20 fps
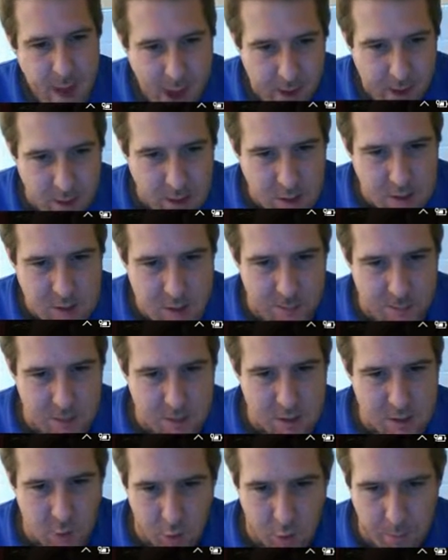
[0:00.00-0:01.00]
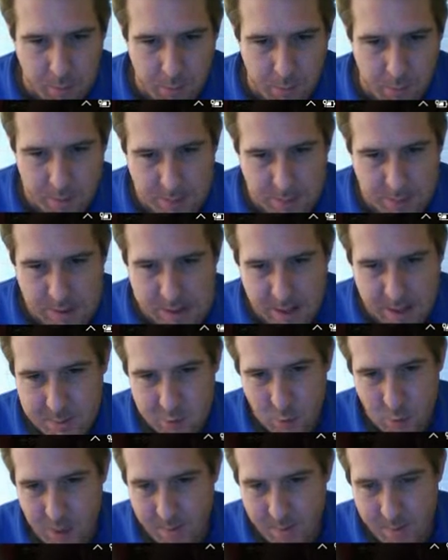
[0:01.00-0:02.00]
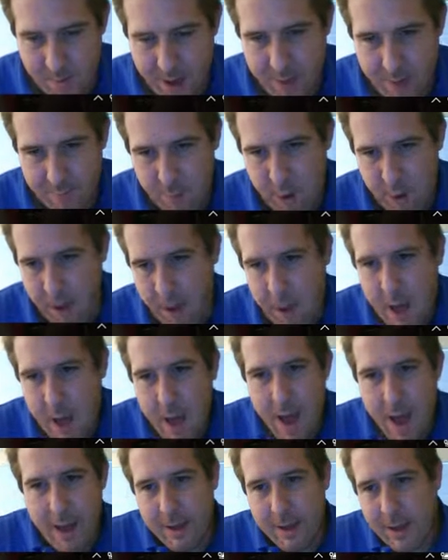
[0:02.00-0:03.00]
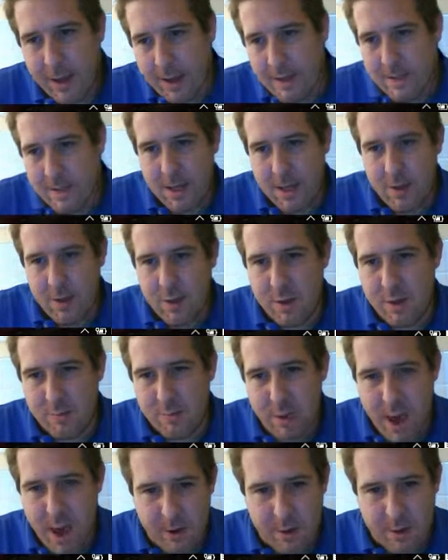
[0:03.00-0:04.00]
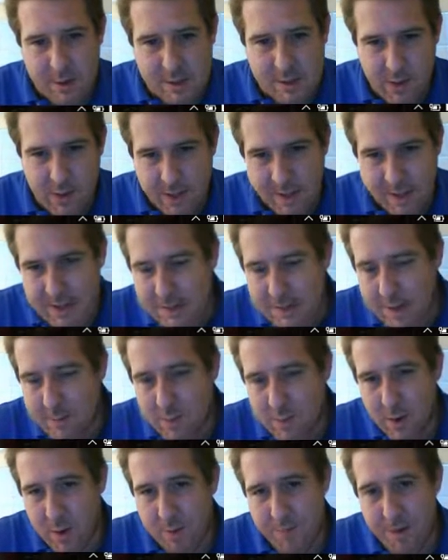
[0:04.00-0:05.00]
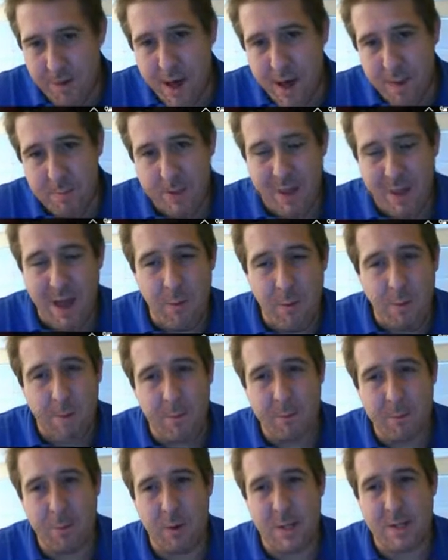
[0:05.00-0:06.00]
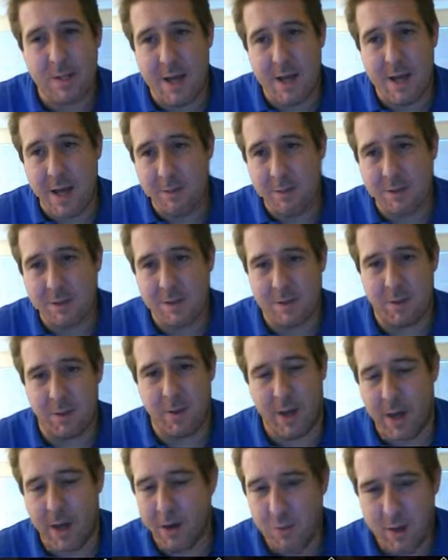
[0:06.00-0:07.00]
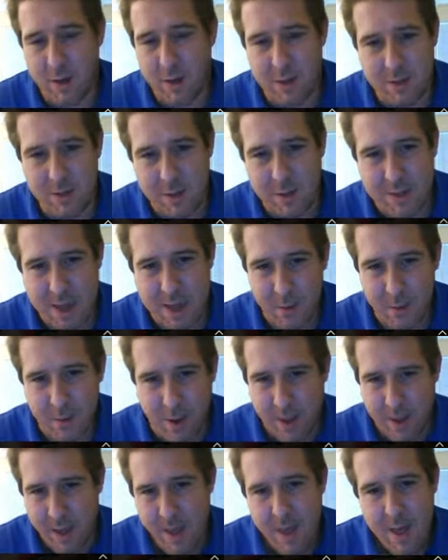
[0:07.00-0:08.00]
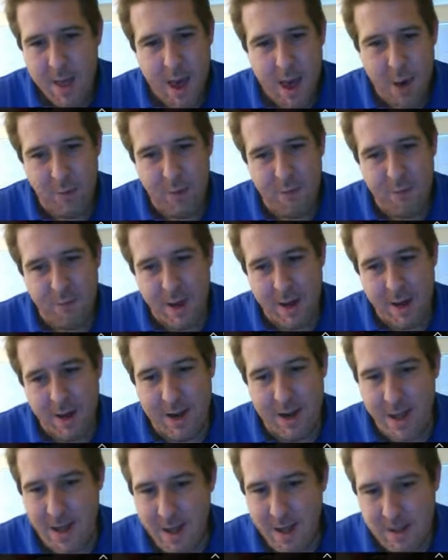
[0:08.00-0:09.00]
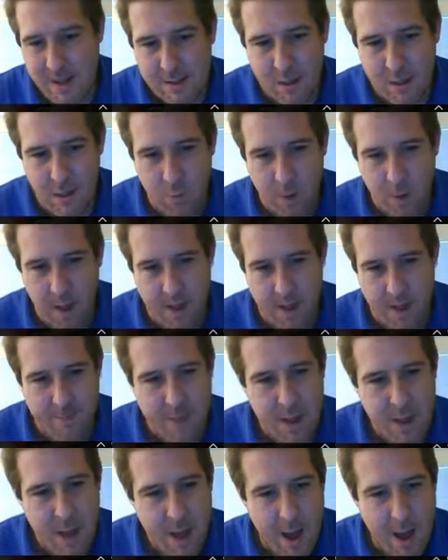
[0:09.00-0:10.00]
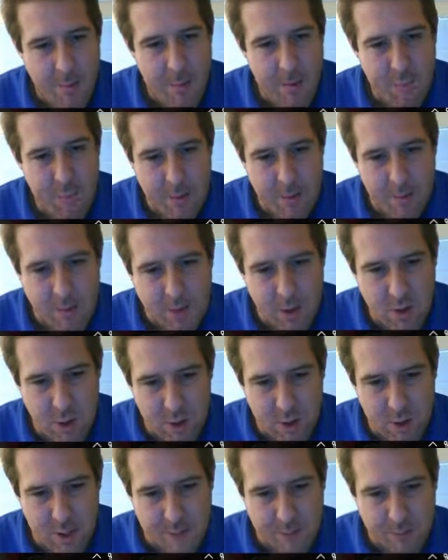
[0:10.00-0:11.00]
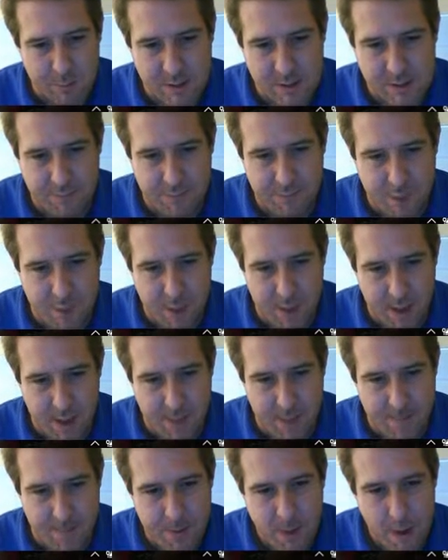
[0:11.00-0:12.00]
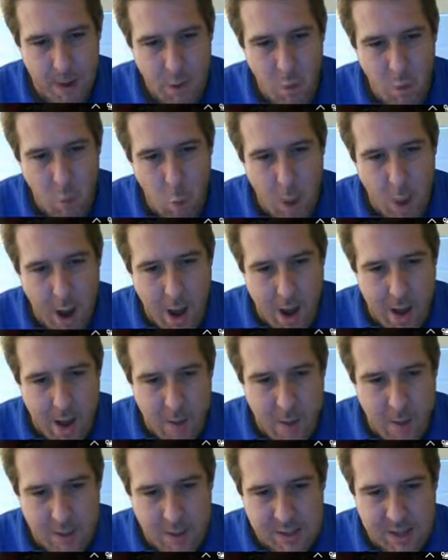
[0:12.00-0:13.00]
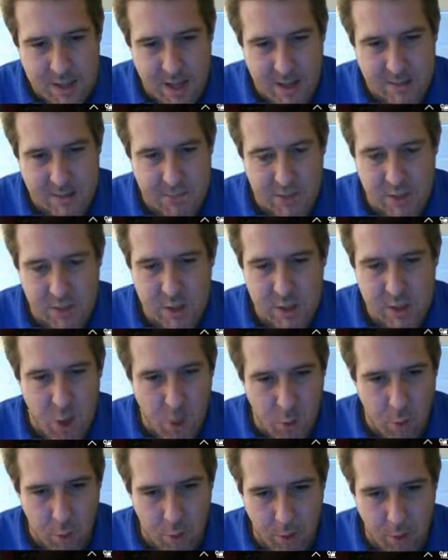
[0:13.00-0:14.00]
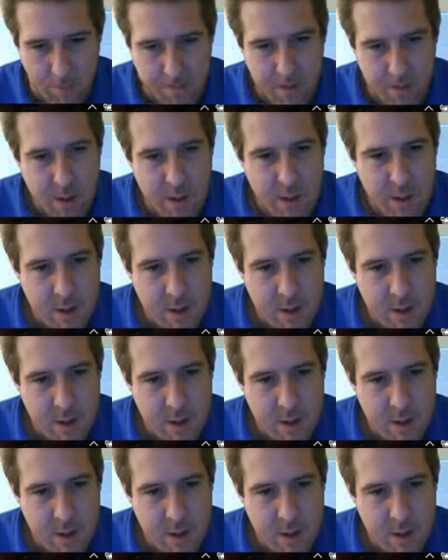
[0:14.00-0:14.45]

How can you determine the total perimeter in step 25? Well, I could continue this pattern until I get to step 25, but that would be pretty time consuming. I don't want to do it that way. I want to find an easier way. I'm going to find what's called an explicit formula. Y, which stands for the total,